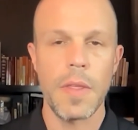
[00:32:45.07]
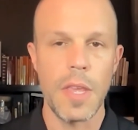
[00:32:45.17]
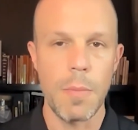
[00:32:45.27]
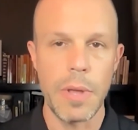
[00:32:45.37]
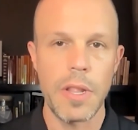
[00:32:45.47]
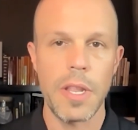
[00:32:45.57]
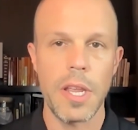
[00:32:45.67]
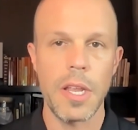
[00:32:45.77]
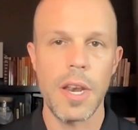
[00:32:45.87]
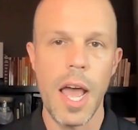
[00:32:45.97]
The
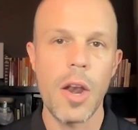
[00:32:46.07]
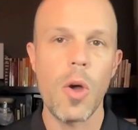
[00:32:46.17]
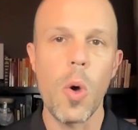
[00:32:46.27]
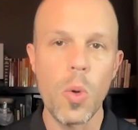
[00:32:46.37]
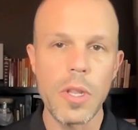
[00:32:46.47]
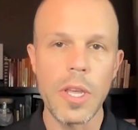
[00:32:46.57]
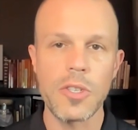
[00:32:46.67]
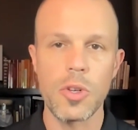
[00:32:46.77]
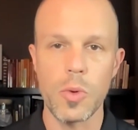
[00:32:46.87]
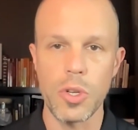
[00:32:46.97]
ability not only
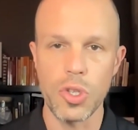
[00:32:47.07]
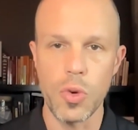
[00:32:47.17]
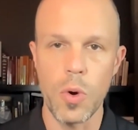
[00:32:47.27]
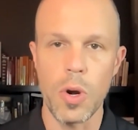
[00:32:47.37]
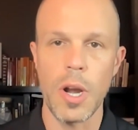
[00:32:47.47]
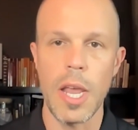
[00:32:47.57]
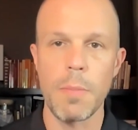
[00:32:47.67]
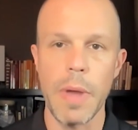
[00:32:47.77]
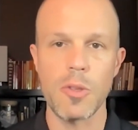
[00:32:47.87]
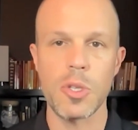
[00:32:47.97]
to endure
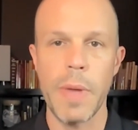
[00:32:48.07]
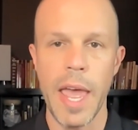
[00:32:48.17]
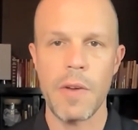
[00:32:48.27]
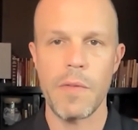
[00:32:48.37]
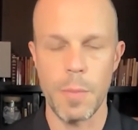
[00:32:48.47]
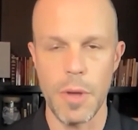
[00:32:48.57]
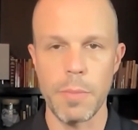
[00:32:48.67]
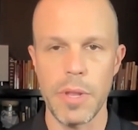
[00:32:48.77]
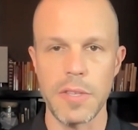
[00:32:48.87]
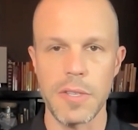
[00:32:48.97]
and bounce back from
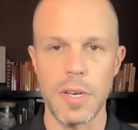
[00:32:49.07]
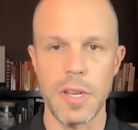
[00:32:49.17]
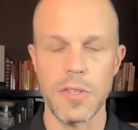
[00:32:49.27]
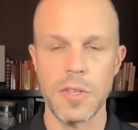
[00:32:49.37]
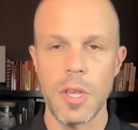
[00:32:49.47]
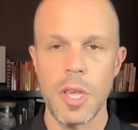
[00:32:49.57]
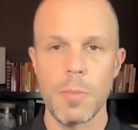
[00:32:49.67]
unpleasantness,